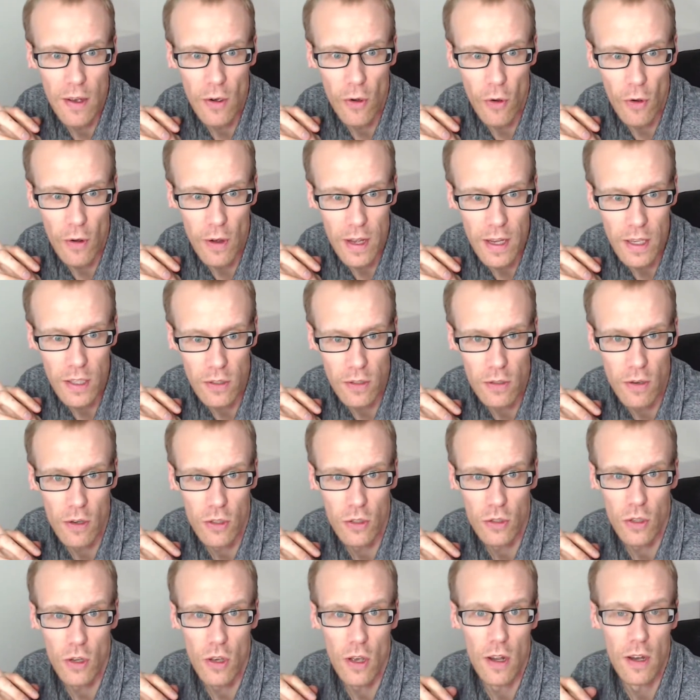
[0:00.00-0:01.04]
or is there a
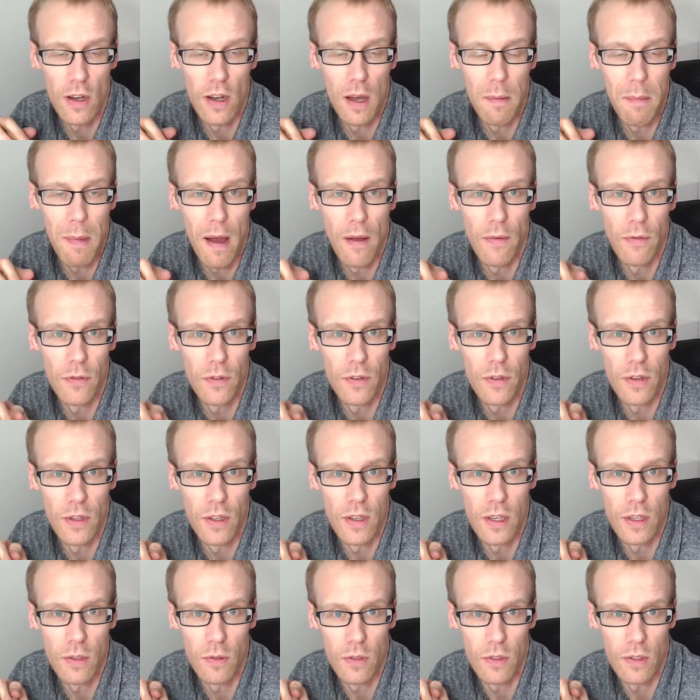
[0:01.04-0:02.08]
certain amount
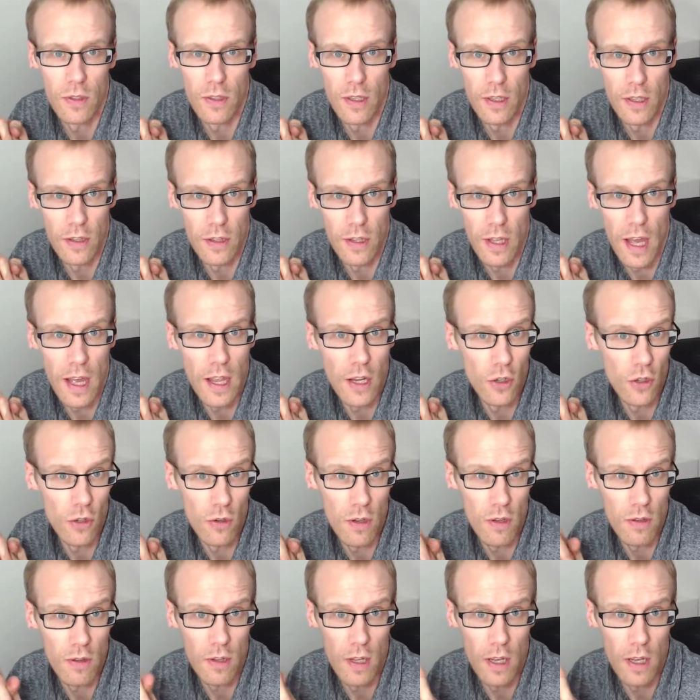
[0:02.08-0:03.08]
that I should